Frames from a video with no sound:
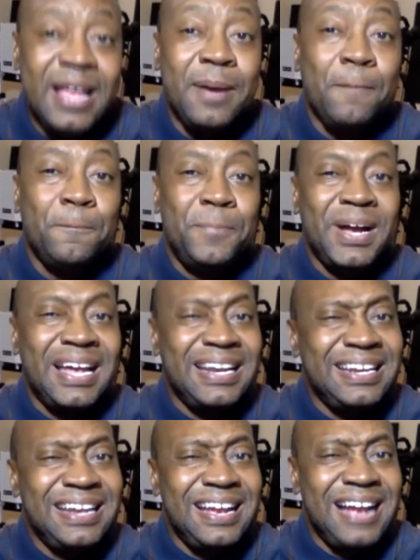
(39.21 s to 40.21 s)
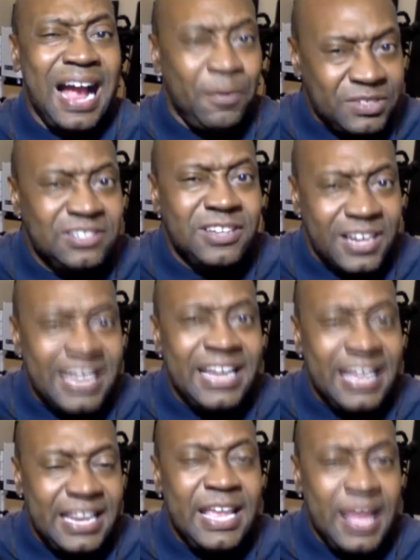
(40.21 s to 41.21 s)
But I was looking
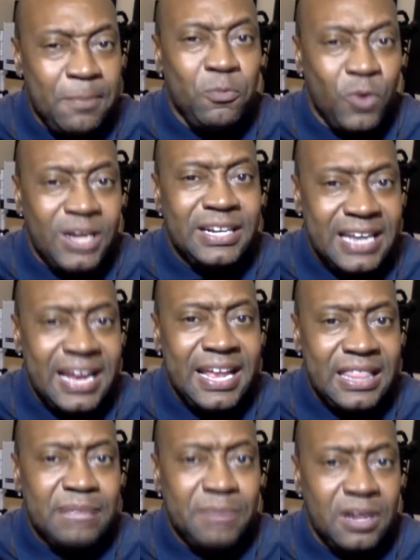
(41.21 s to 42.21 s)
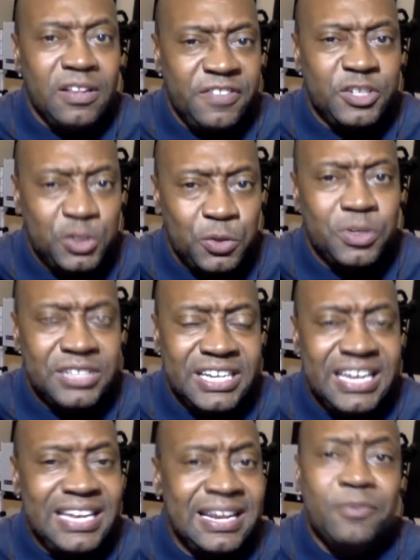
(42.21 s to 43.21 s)
at him one day in the middle of the Georgia
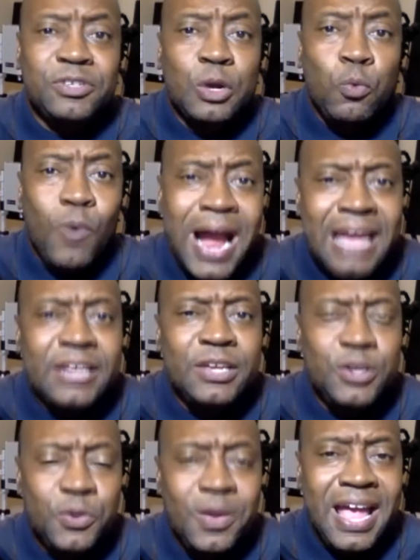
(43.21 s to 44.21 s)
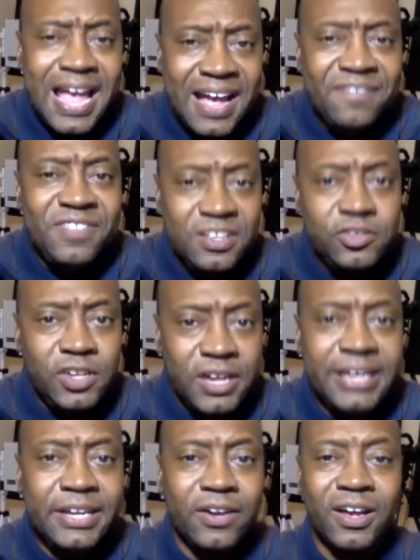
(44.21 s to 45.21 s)
heat, and I was like, why do you have this
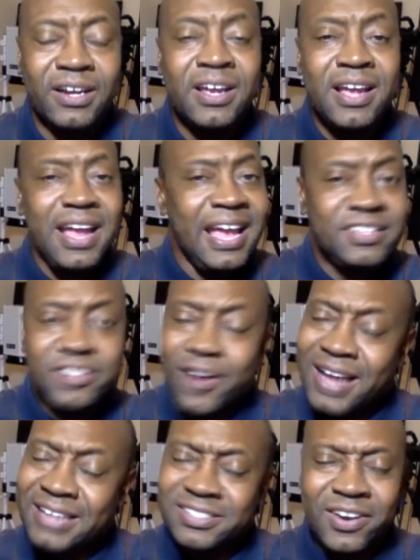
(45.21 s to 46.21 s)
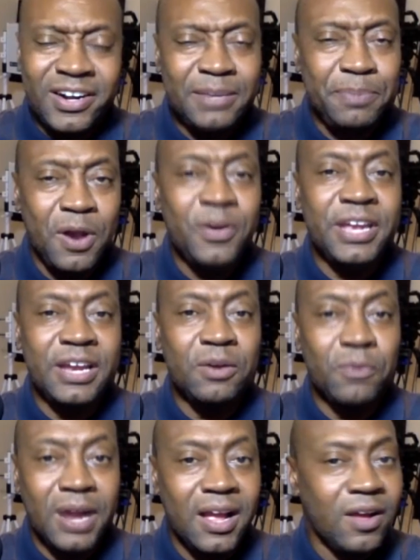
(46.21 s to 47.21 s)
hoodie on? And so I started poking
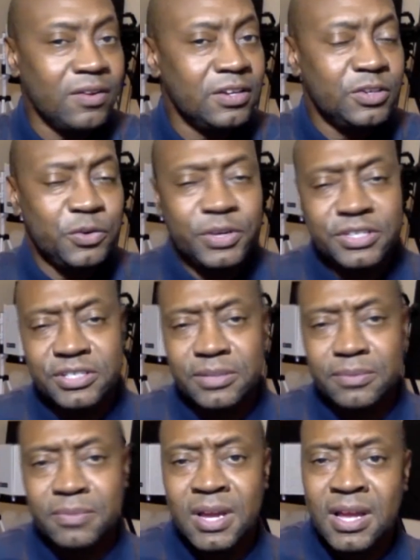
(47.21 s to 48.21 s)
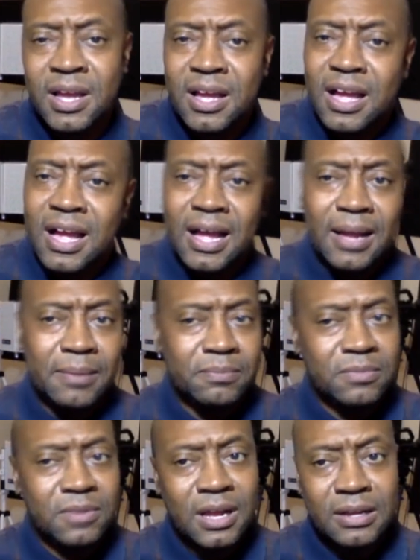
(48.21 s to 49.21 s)
around, doing some
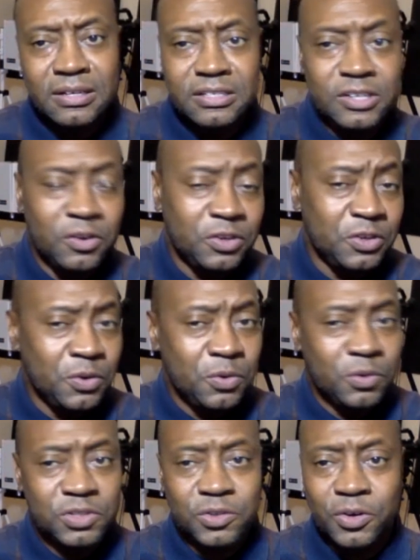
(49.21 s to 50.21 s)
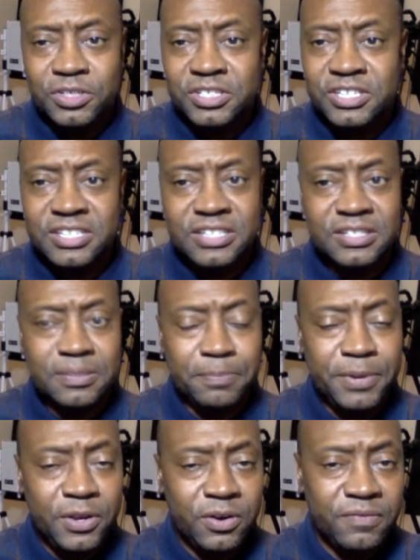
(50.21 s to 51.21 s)
Google searches and some
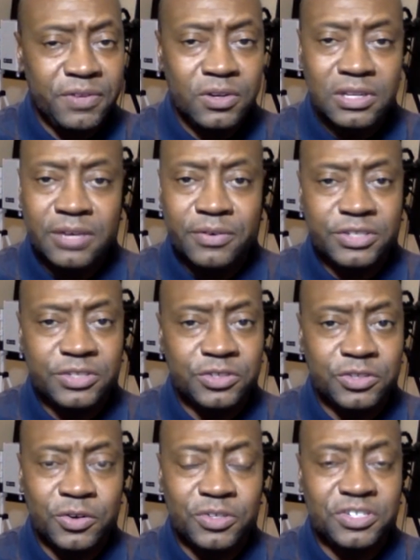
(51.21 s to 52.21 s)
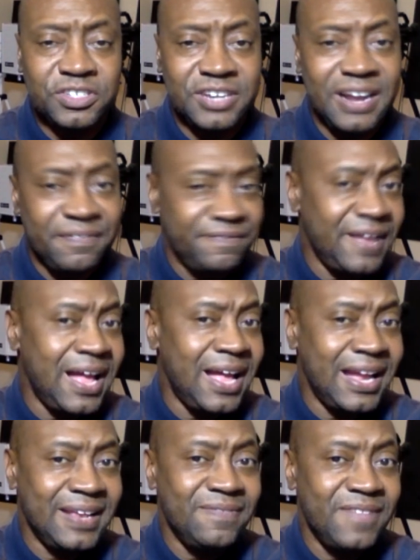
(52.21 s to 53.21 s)
peer-reviewed literature searches, and I
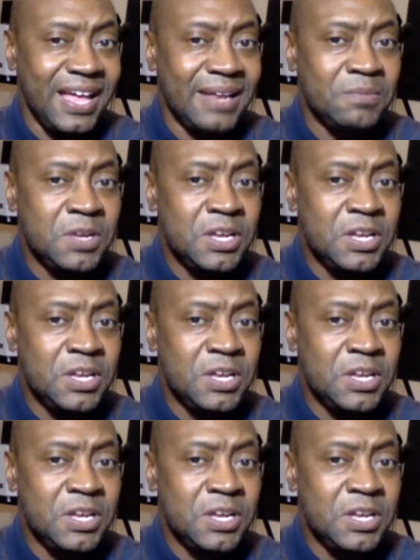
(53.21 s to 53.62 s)
find that